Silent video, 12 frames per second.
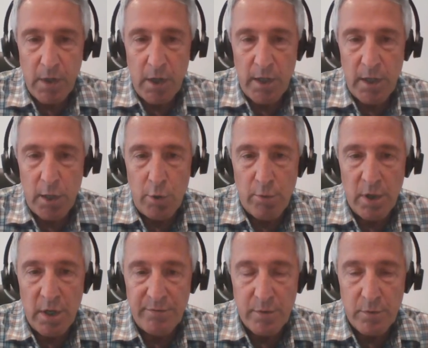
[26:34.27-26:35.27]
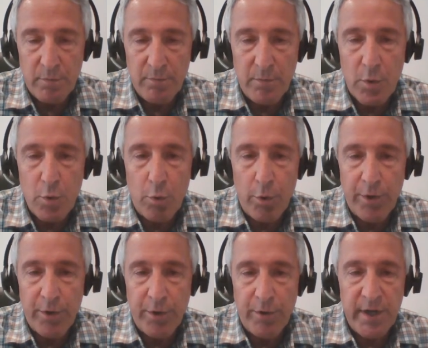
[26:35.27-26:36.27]
in the lower left
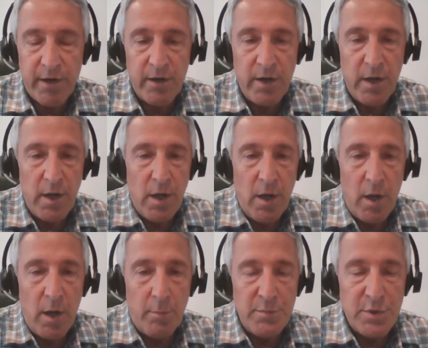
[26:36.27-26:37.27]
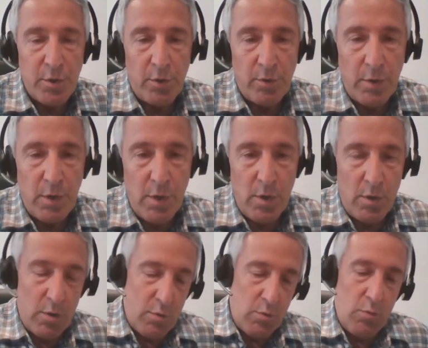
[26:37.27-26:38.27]
corner there. So
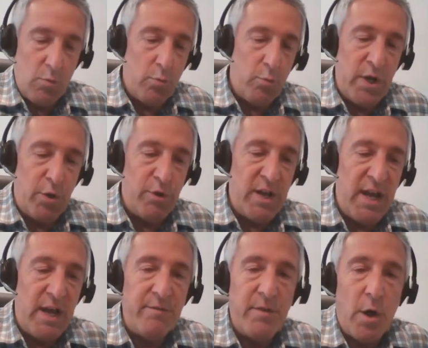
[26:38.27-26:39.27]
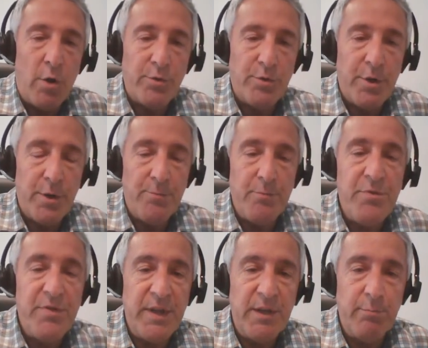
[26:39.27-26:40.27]
we don't have the ultra
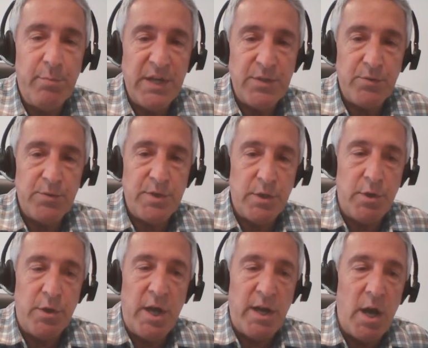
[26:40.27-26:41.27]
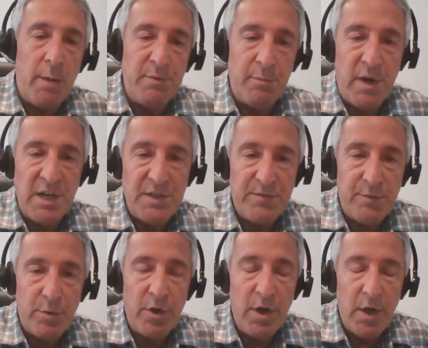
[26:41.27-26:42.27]
thin bezels, and they're not optimized
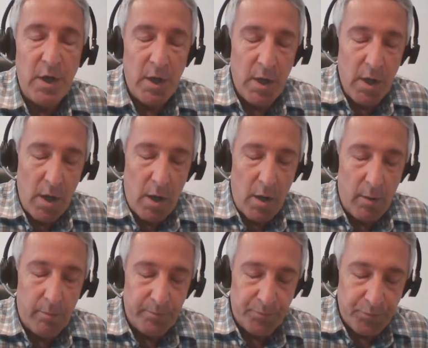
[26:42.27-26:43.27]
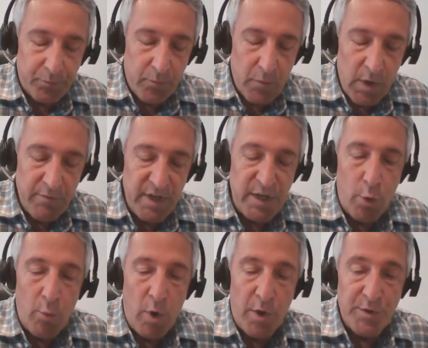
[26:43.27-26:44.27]
for video
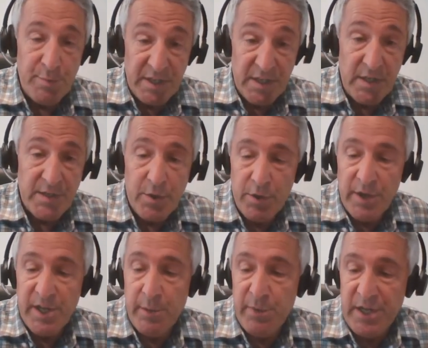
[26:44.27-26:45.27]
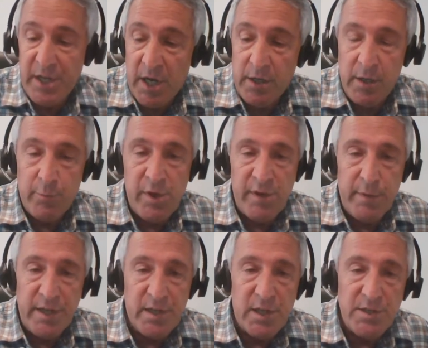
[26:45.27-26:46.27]
walls, but it certainly can be done, and we have
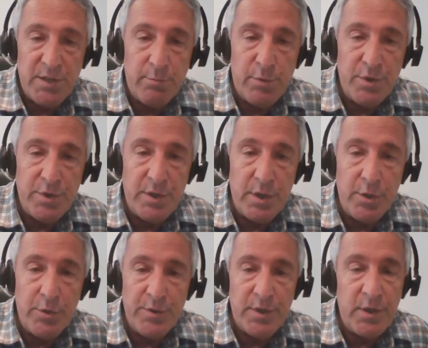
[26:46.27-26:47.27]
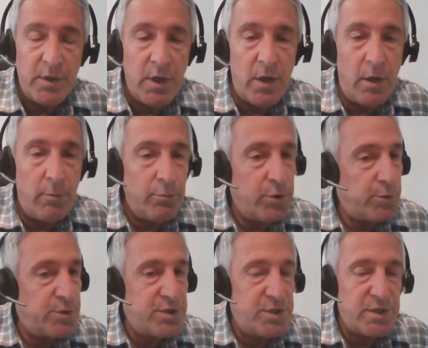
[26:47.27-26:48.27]
many customers that use it. There
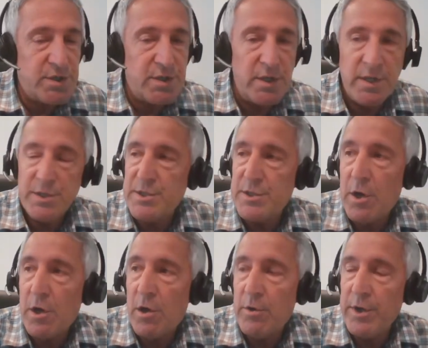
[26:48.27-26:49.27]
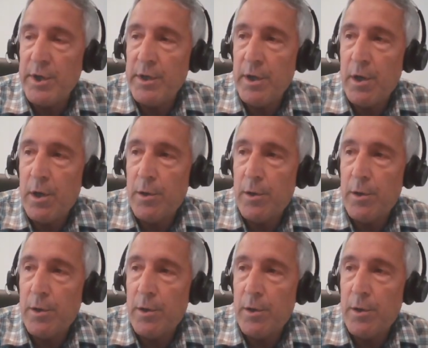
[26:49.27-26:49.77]
was just an install in